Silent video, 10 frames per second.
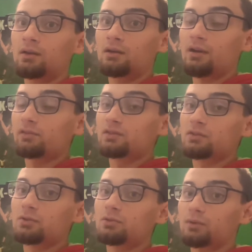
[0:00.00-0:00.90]
I
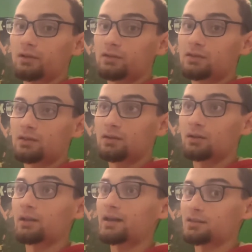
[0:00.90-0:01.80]
listened to it once
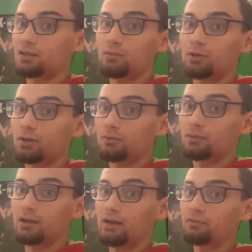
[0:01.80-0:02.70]
last summer,
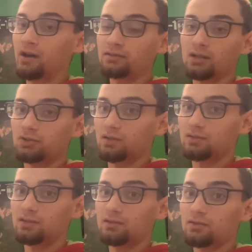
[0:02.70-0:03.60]
and I have not touched
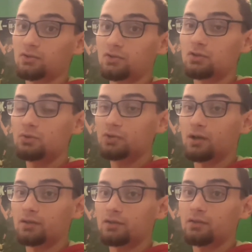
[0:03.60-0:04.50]
it since. There's 2
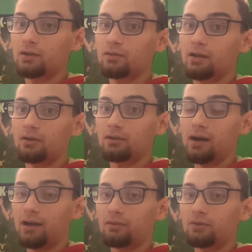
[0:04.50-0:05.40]
songs in there that are
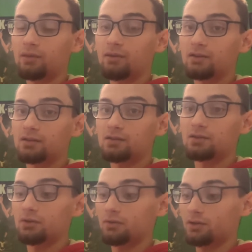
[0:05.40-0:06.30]
not remixes.
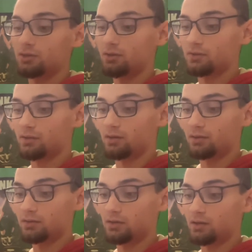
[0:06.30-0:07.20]
They're original
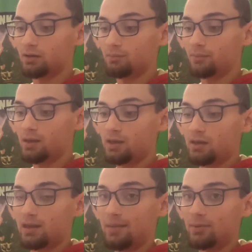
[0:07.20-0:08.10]
songs.
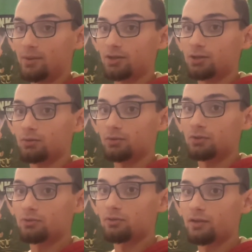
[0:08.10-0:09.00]
Came to My Show and
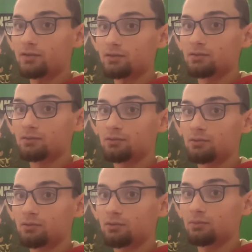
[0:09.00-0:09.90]
Toothless.
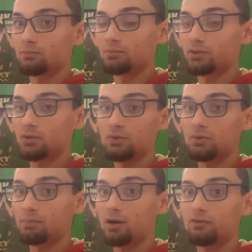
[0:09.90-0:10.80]
But those,
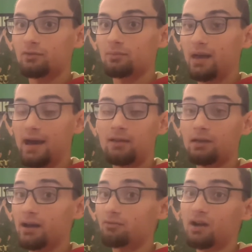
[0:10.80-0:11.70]
apart from that,
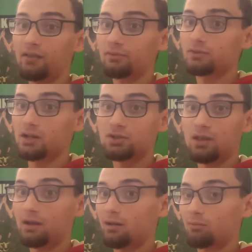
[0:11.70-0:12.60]
I have not touched
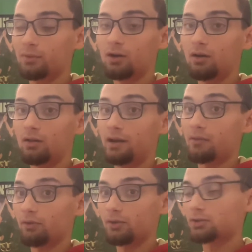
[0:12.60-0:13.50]
that album at all, and I
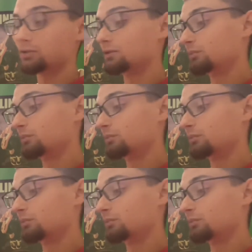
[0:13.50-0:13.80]
really should.